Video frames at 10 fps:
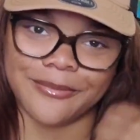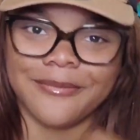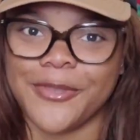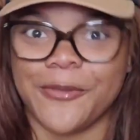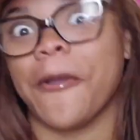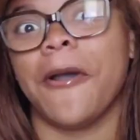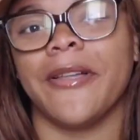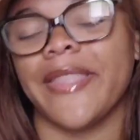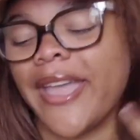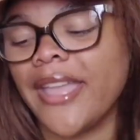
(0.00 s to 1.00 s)
draw all
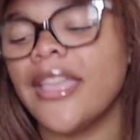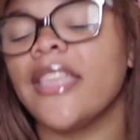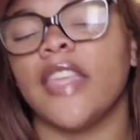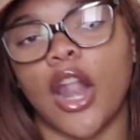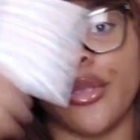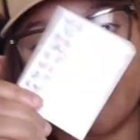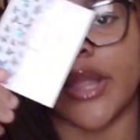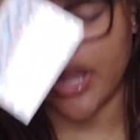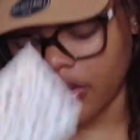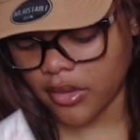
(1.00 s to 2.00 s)
that, then I'll use a
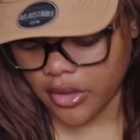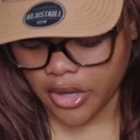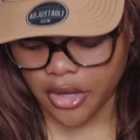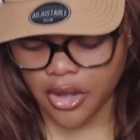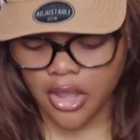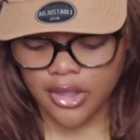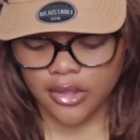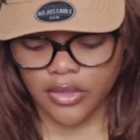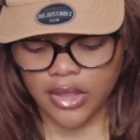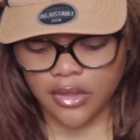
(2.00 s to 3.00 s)
nail sticker.
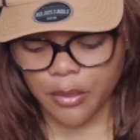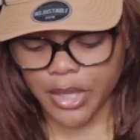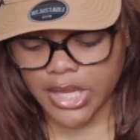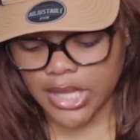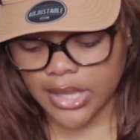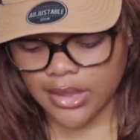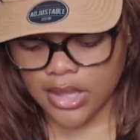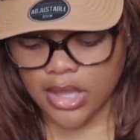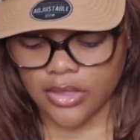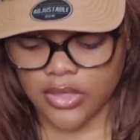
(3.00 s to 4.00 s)
So these are pretty
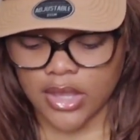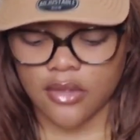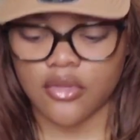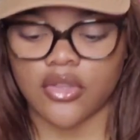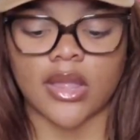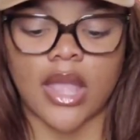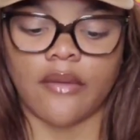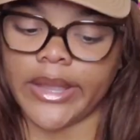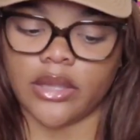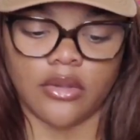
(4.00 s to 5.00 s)
easy. These are just like
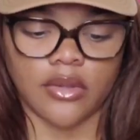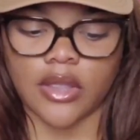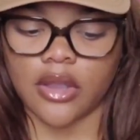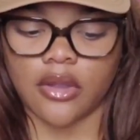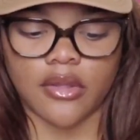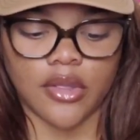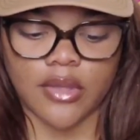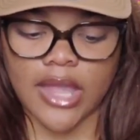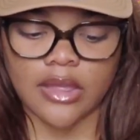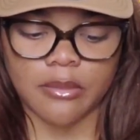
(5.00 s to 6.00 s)
regular stickers. You
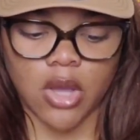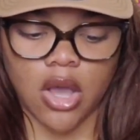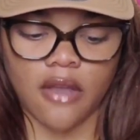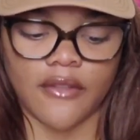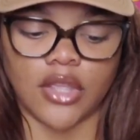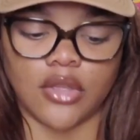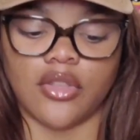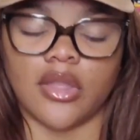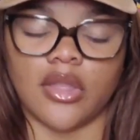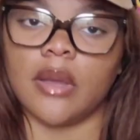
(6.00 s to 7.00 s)
take them off and you
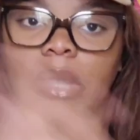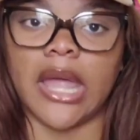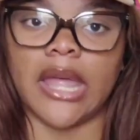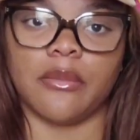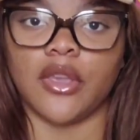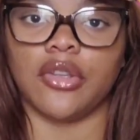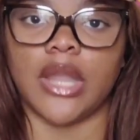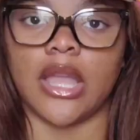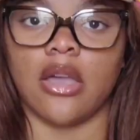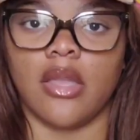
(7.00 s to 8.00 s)
just apply them to your
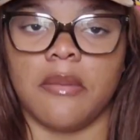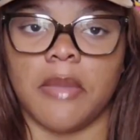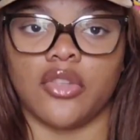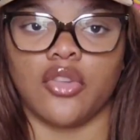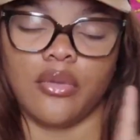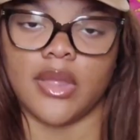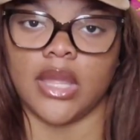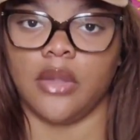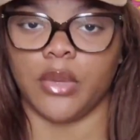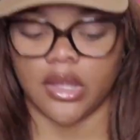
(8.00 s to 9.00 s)
nail, and then make sure you
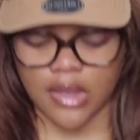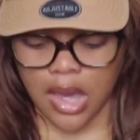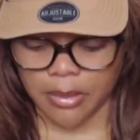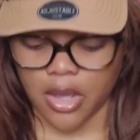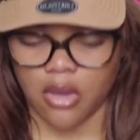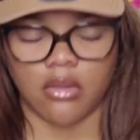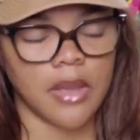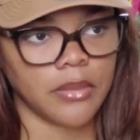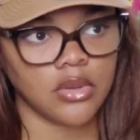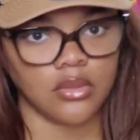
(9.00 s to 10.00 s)
seal it with a top coat,
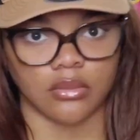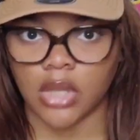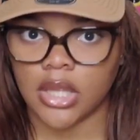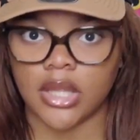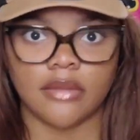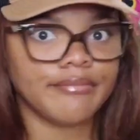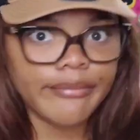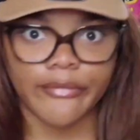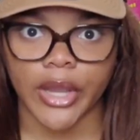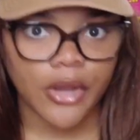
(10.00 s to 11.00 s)
and boom,
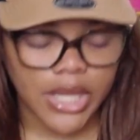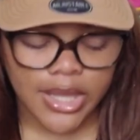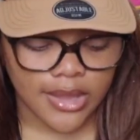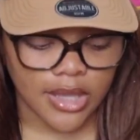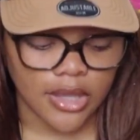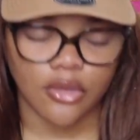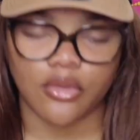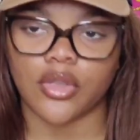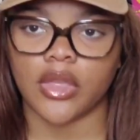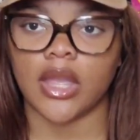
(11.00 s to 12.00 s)
very easy.
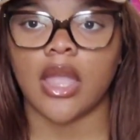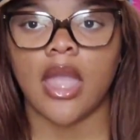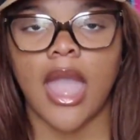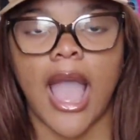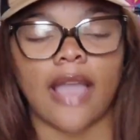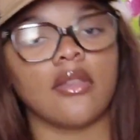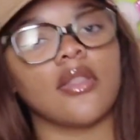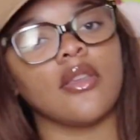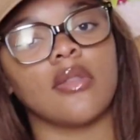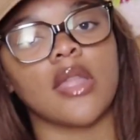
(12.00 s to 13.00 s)
Usually I used to
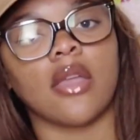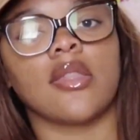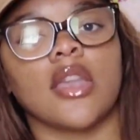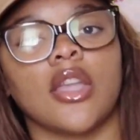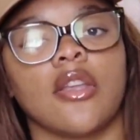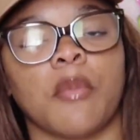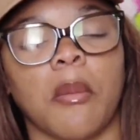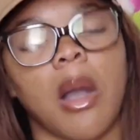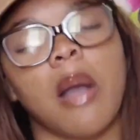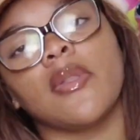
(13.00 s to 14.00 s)
use nail stickers. My
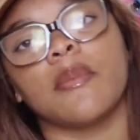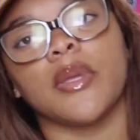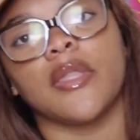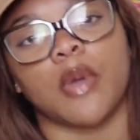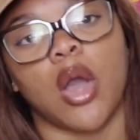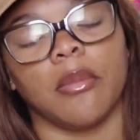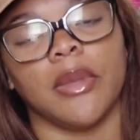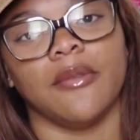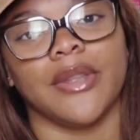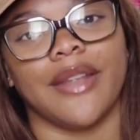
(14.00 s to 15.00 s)
mom used to put them on
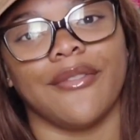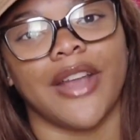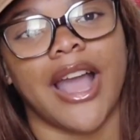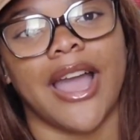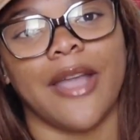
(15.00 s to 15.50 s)
me whenever I